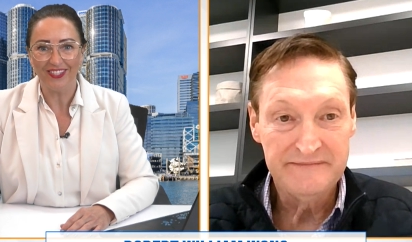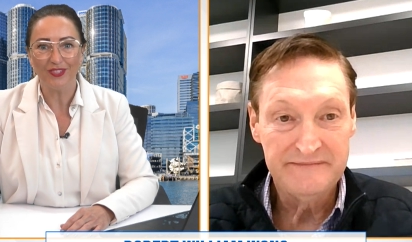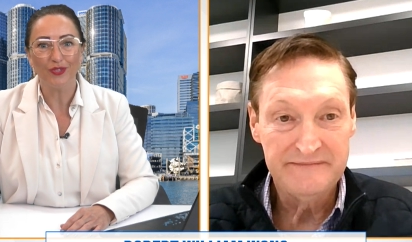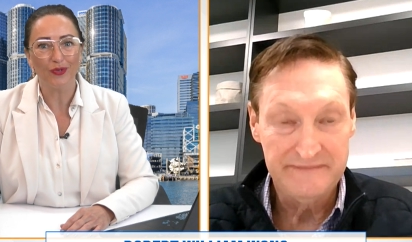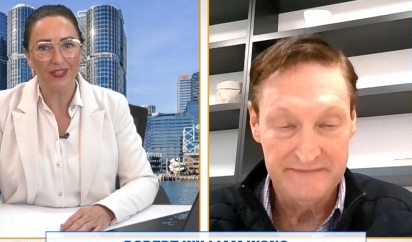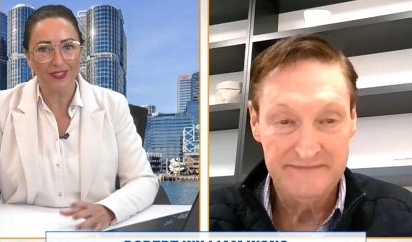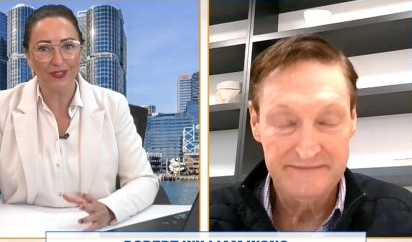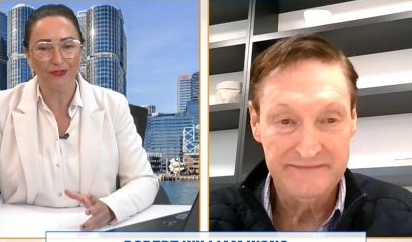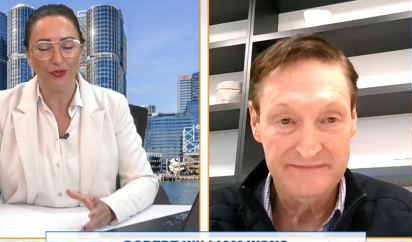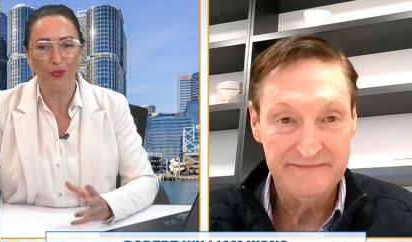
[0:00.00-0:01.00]
Speaker 1: talk us
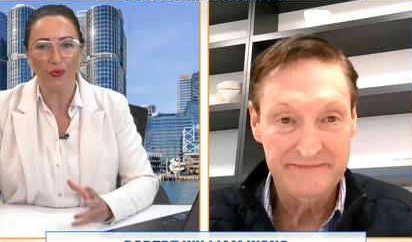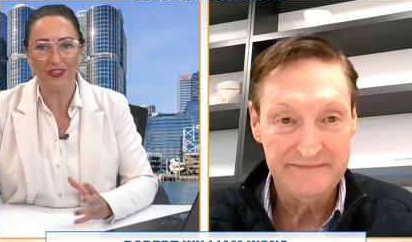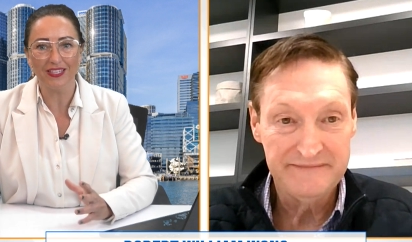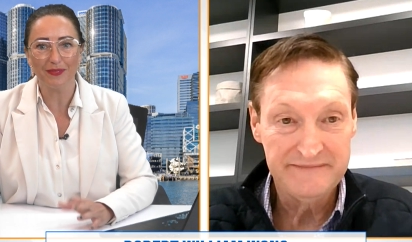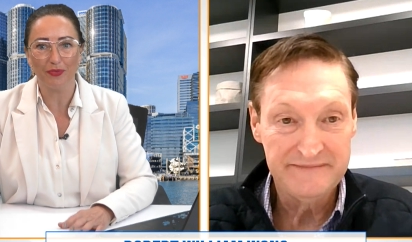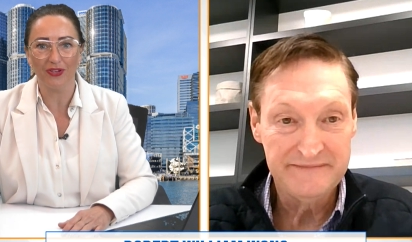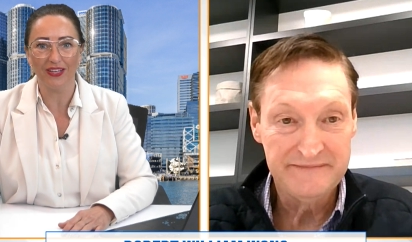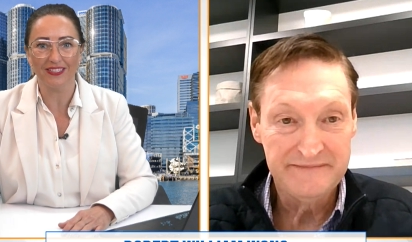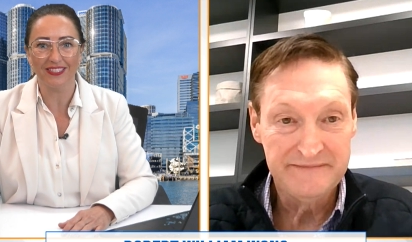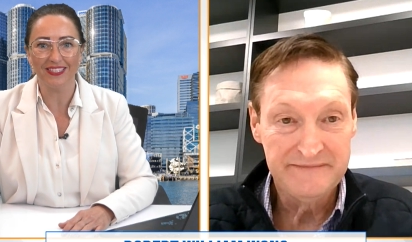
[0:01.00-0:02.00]
through what this
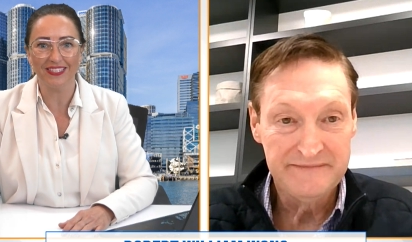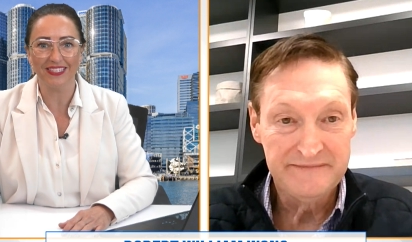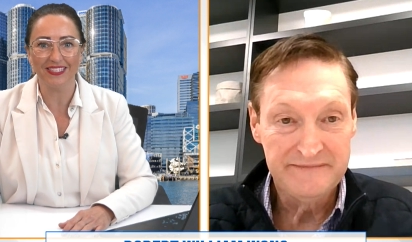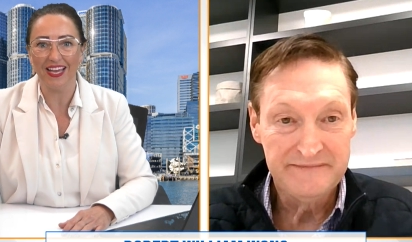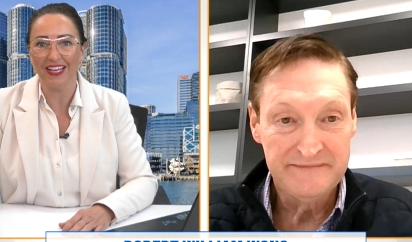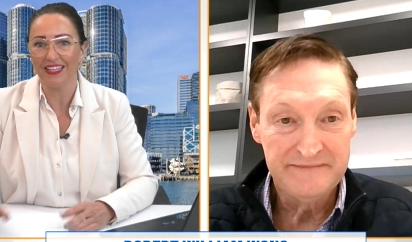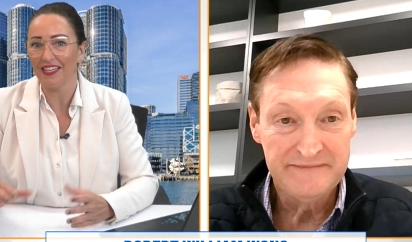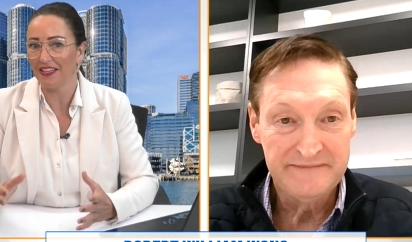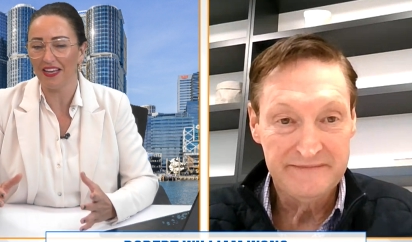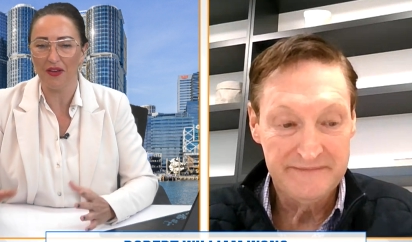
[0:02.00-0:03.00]
product is exactly
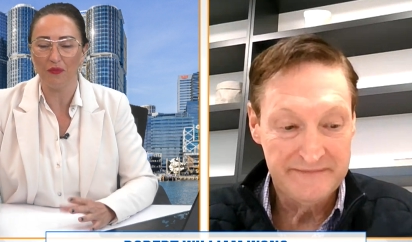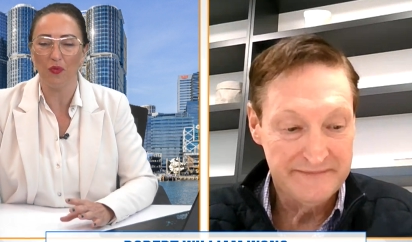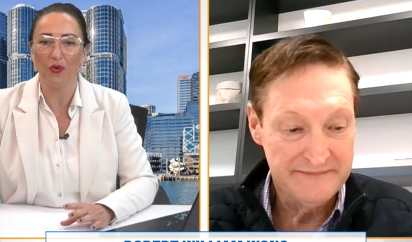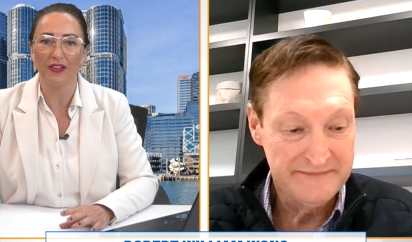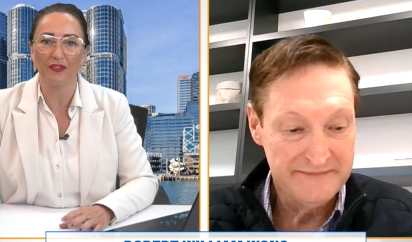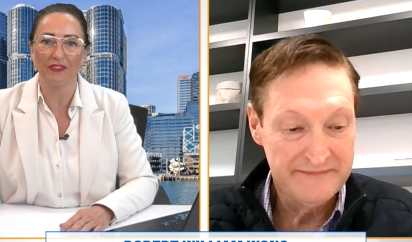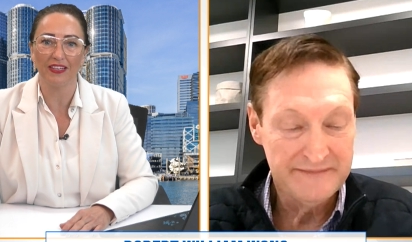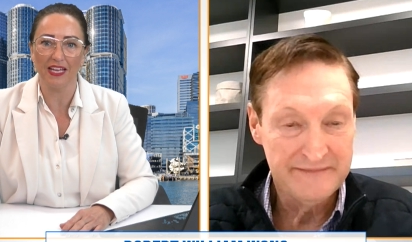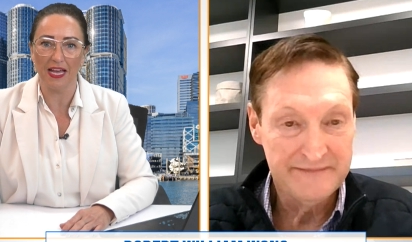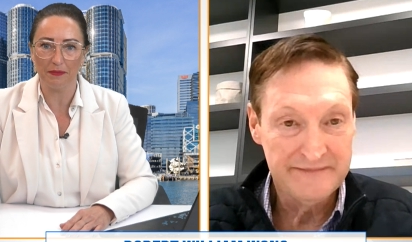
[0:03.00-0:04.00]
and, and what it
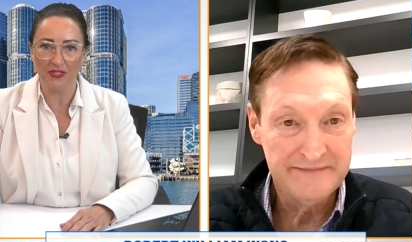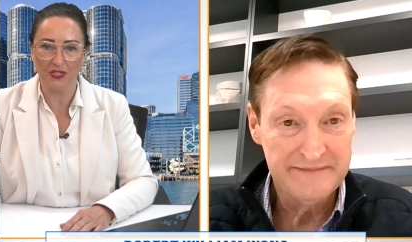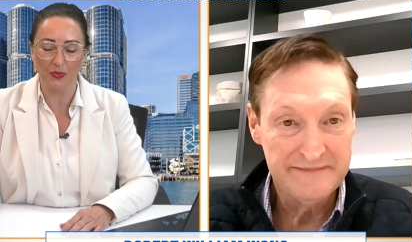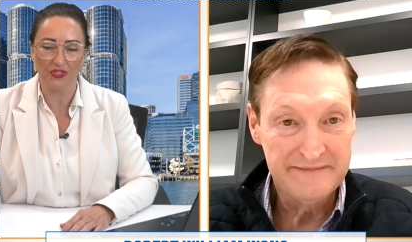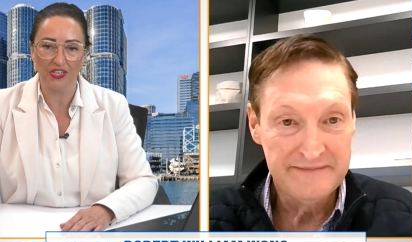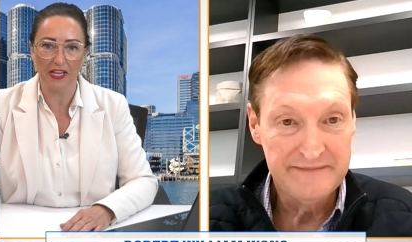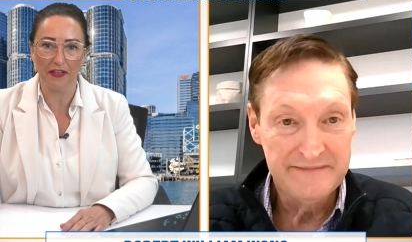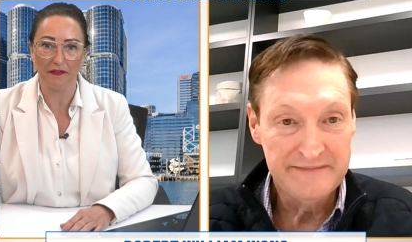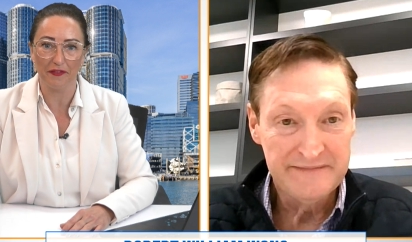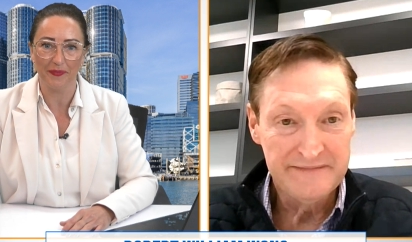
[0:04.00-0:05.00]
really aims to
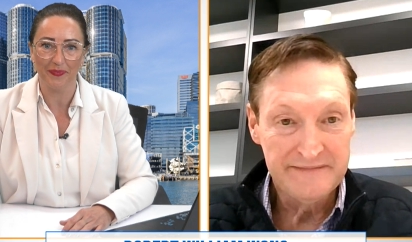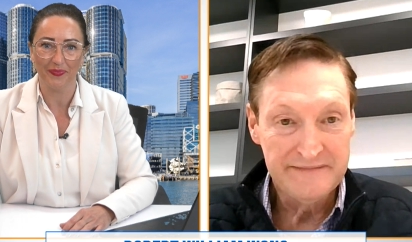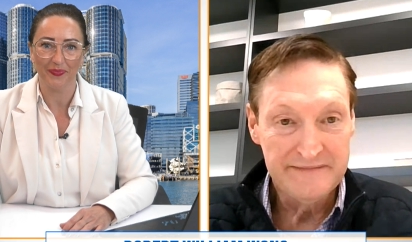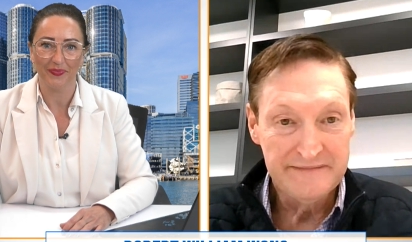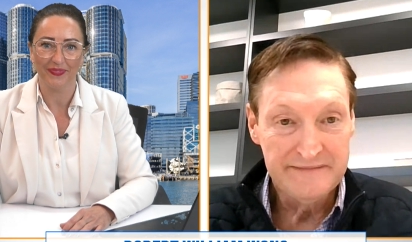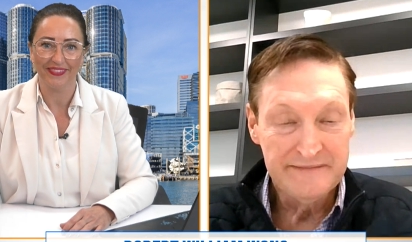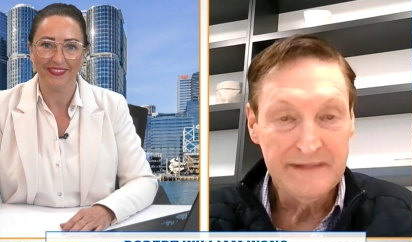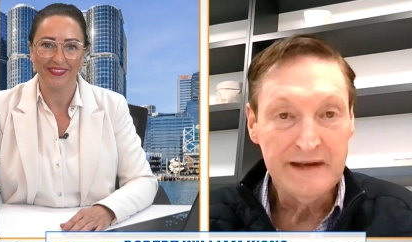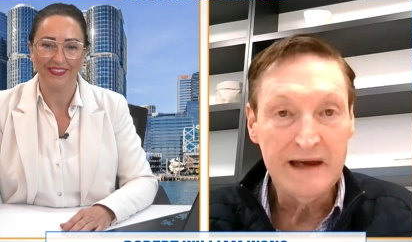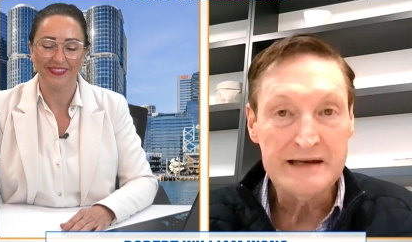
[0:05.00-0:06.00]
achieve?
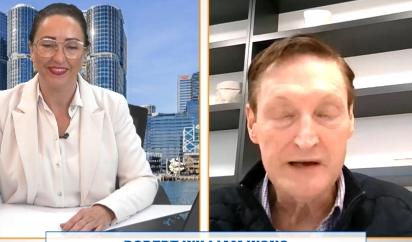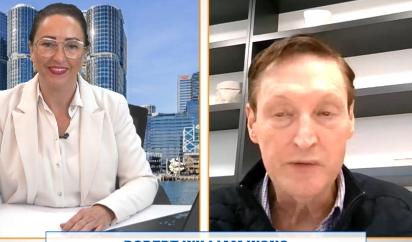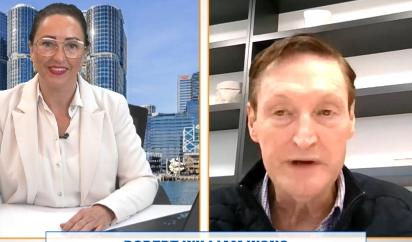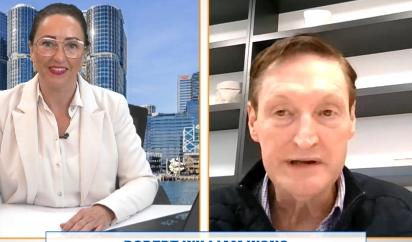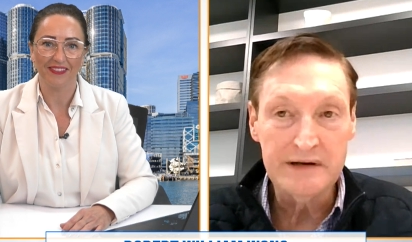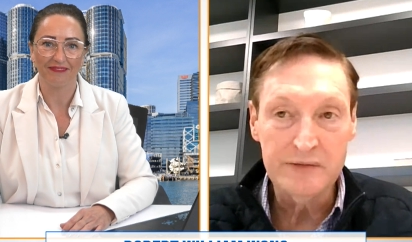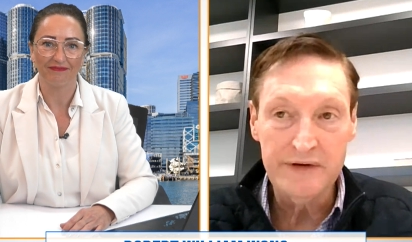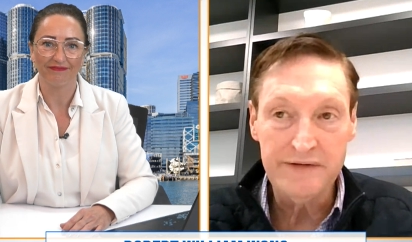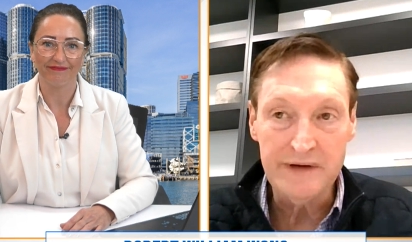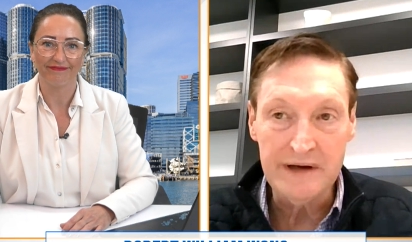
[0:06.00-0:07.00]
Speaker 2: Yeah, so we
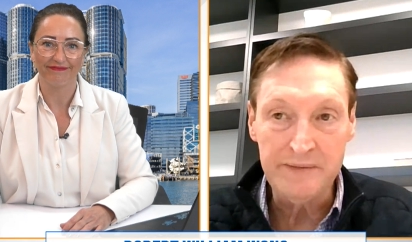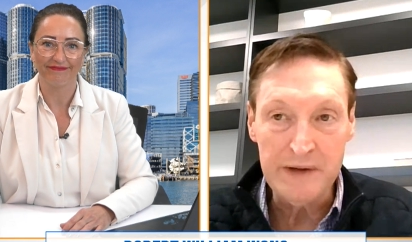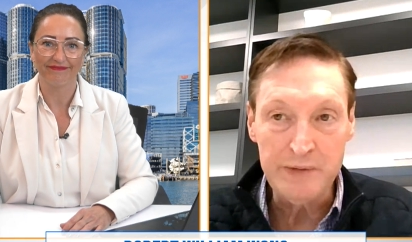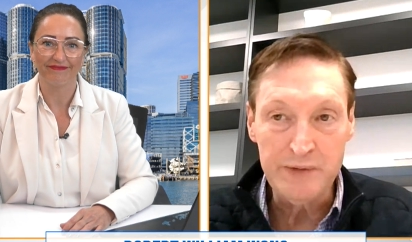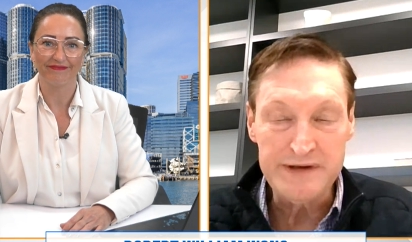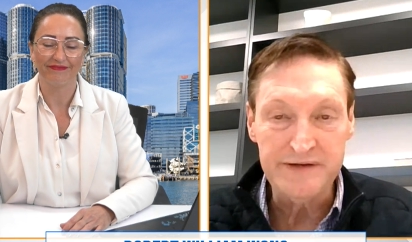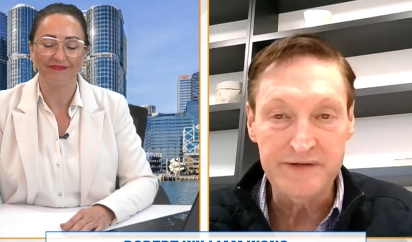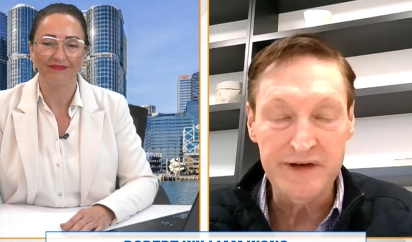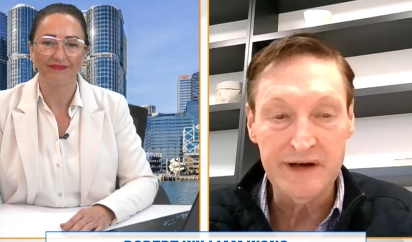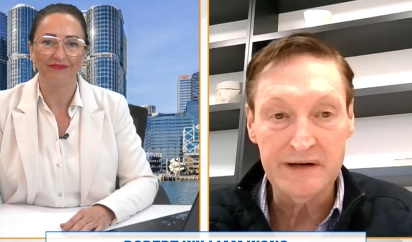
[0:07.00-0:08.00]
deal with um, people
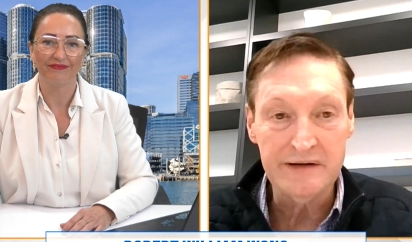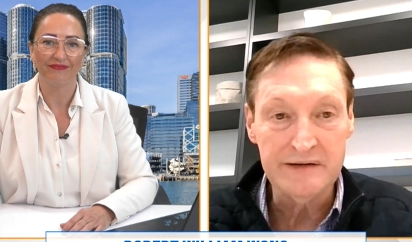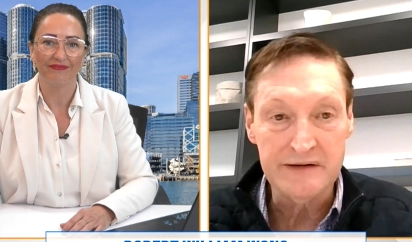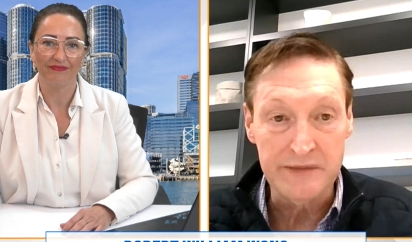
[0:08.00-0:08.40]
with severe